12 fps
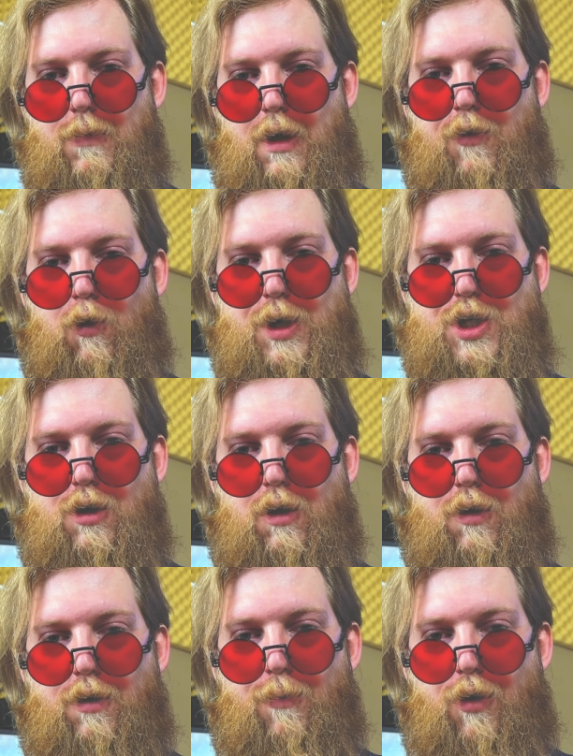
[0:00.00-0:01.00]
If you wish to
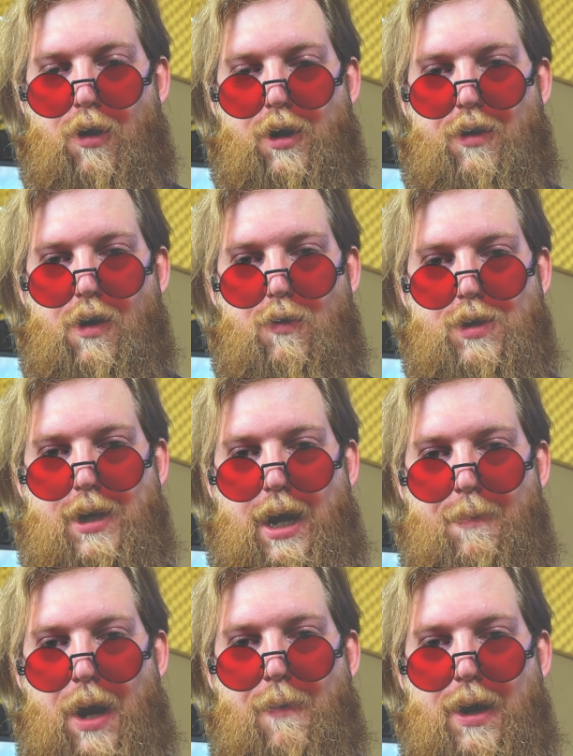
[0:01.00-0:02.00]
learn more on your own
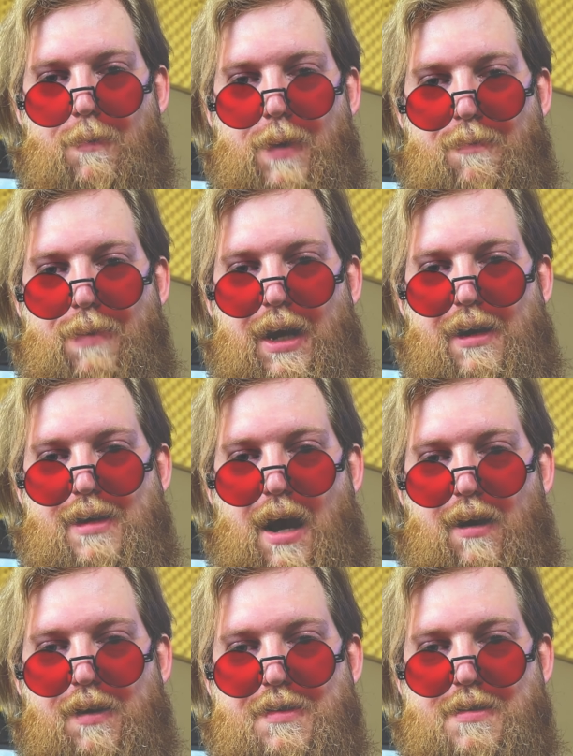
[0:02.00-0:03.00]
time, I recommend Billy
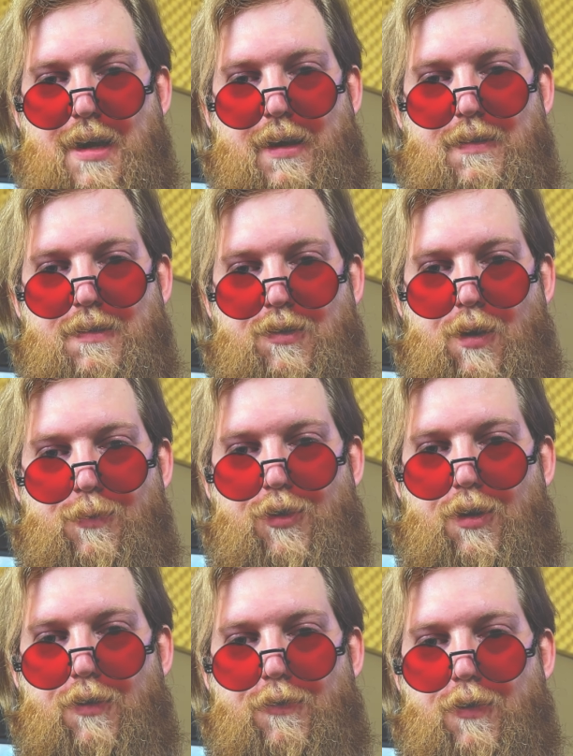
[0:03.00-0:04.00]
Talent's second
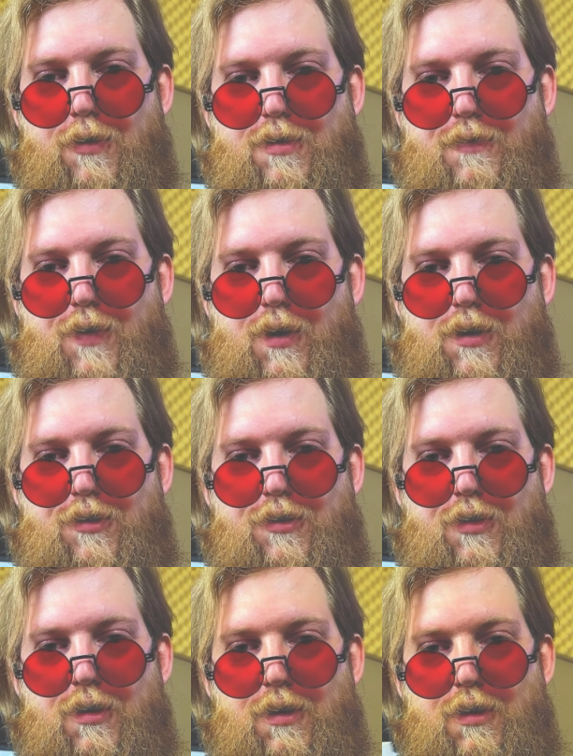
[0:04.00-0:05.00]
scripture, first
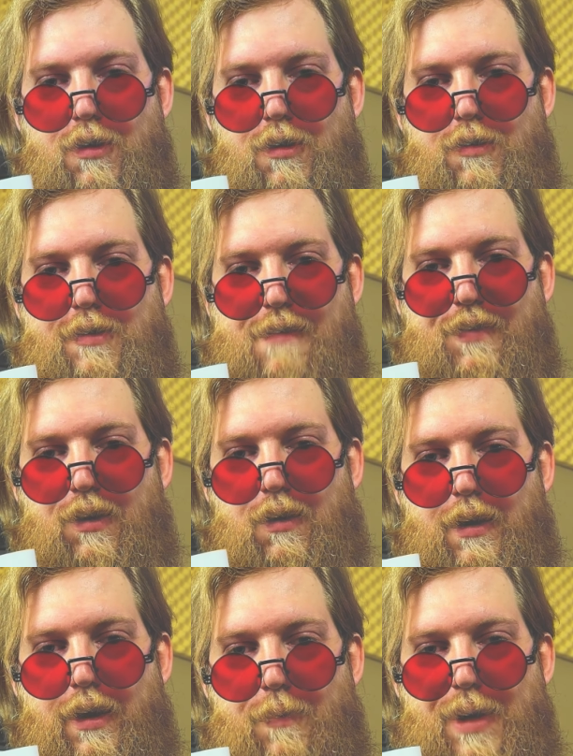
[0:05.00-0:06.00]
verse, Devil
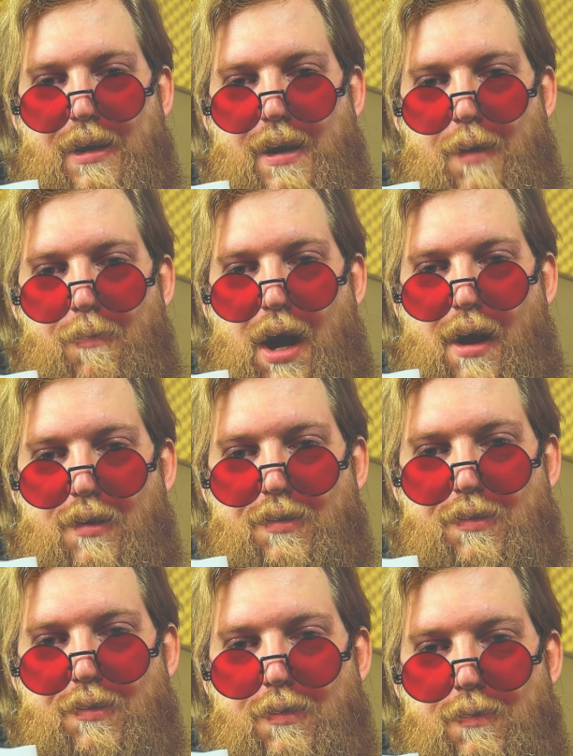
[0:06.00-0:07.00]
in a Midnight Mass.